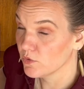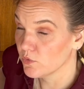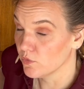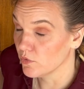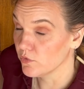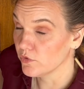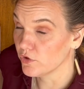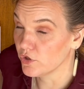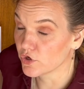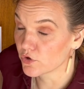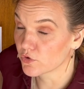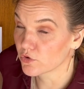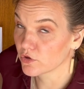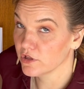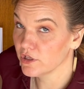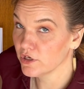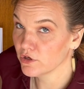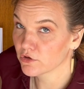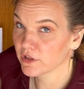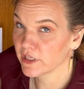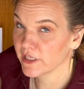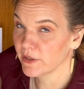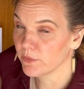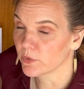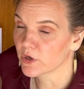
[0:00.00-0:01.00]
you're
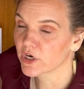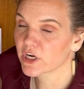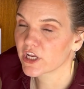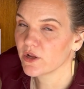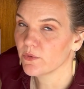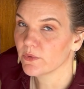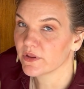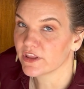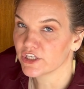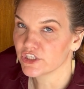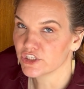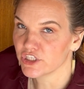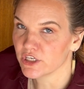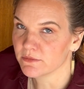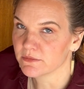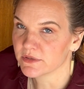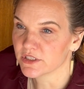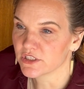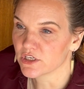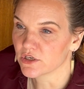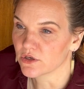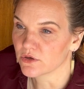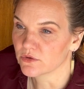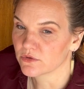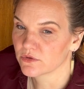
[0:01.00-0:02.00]
literally working with a
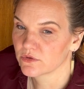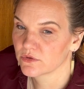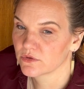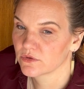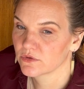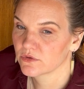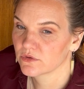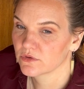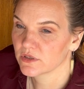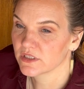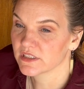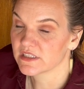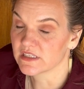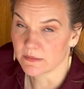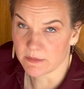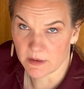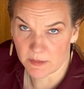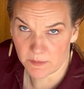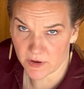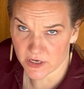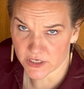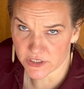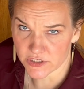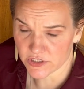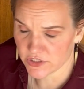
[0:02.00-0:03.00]
gemstone, a
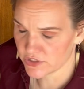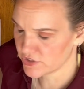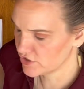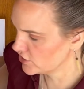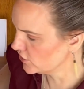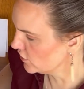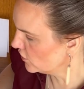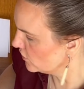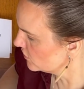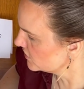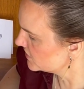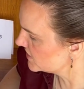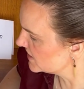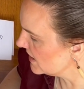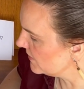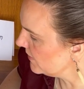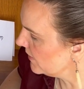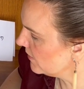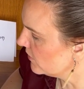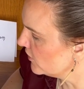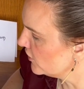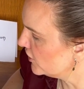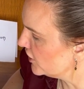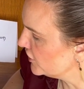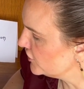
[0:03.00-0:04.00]
semi-precious stone, Sleeping Beauty